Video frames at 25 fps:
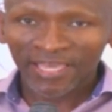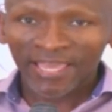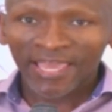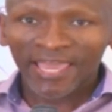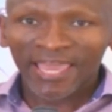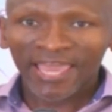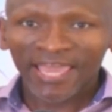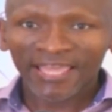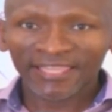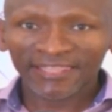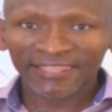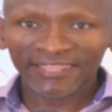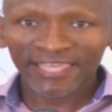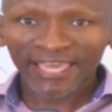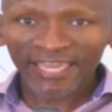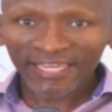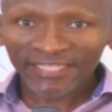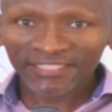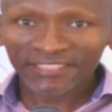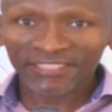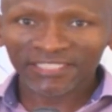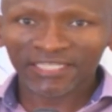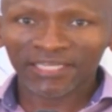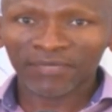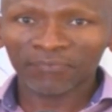And
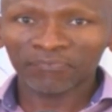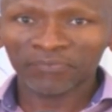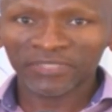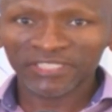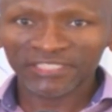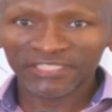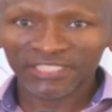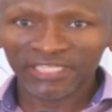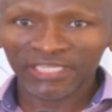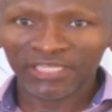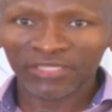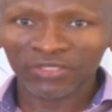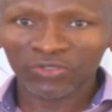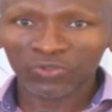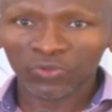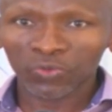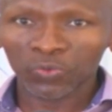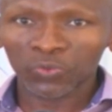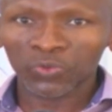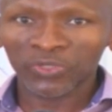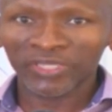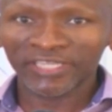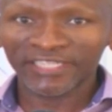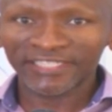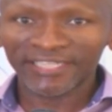that meeting
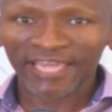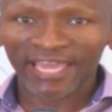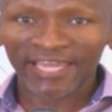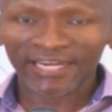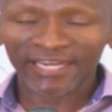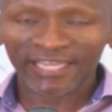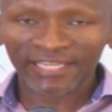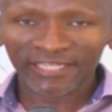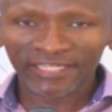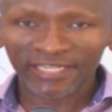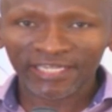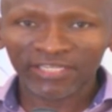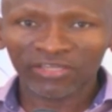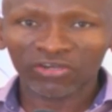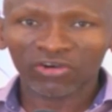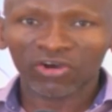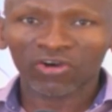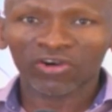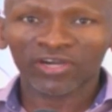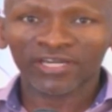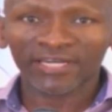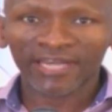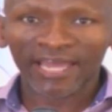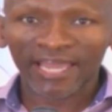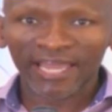we directly
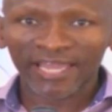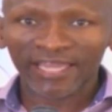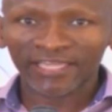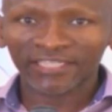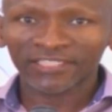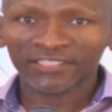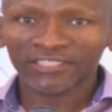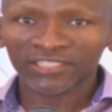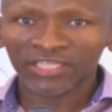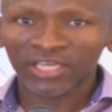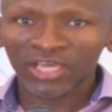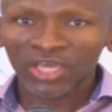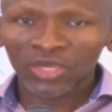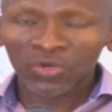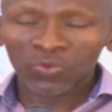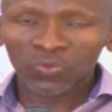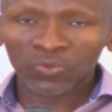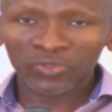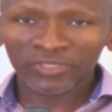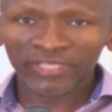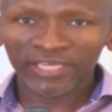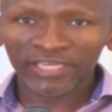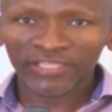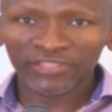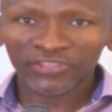organize
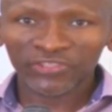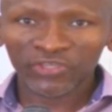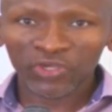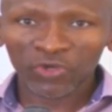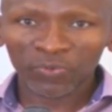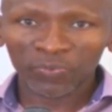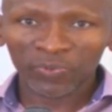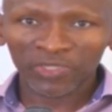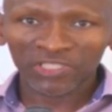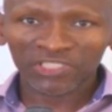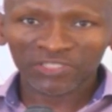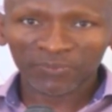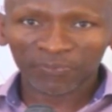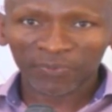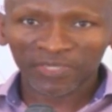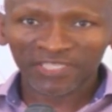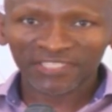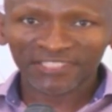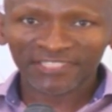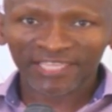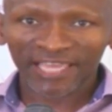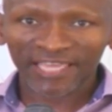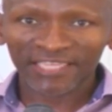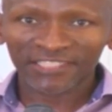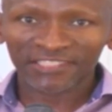with the Ethiopian Space
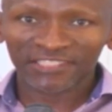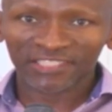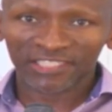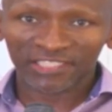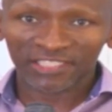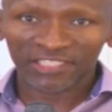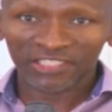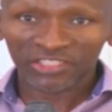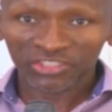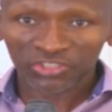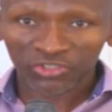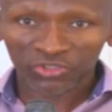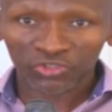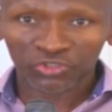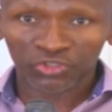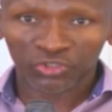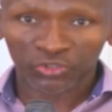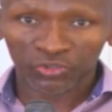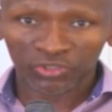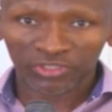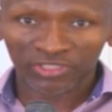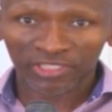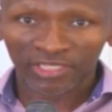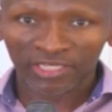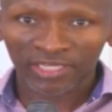Science
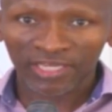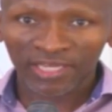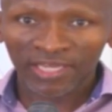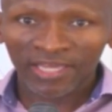Institute.